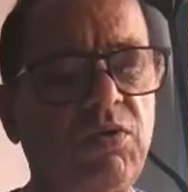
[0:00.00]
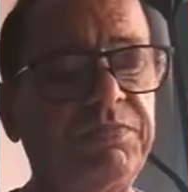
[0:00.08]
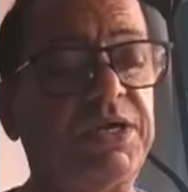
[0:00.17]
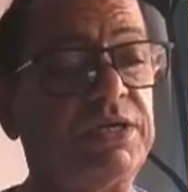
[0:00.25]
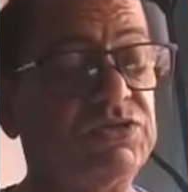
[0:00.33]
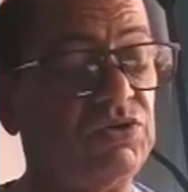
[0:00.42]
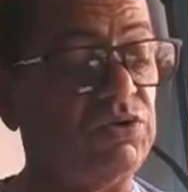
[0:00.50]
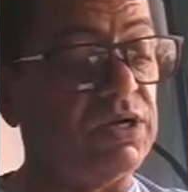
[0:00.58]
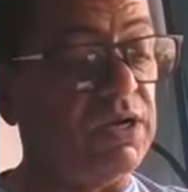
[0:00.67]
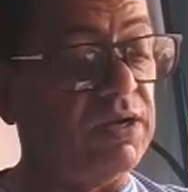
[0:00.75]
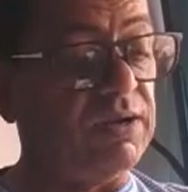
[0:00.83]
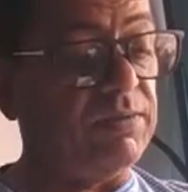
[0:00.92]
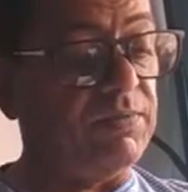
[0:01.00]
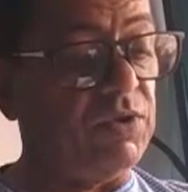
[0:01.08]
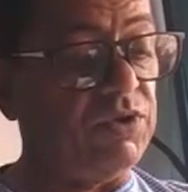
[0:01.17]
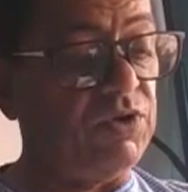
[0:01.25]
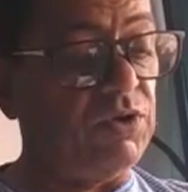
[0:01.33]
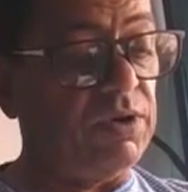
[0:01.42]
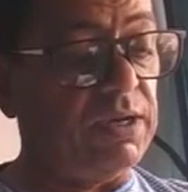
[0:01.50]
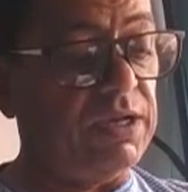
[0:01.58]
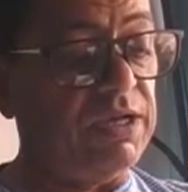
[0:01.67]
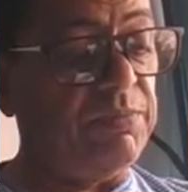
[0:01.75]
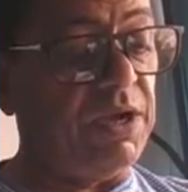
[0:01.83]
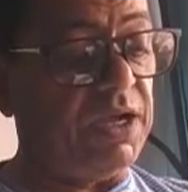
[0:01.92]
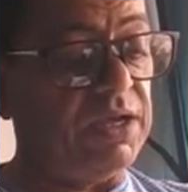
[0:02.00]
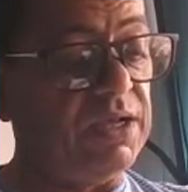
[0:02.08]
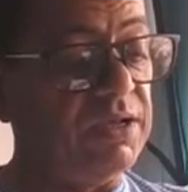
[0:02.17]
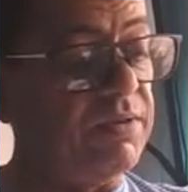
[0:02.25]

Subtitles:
Optics on eBay.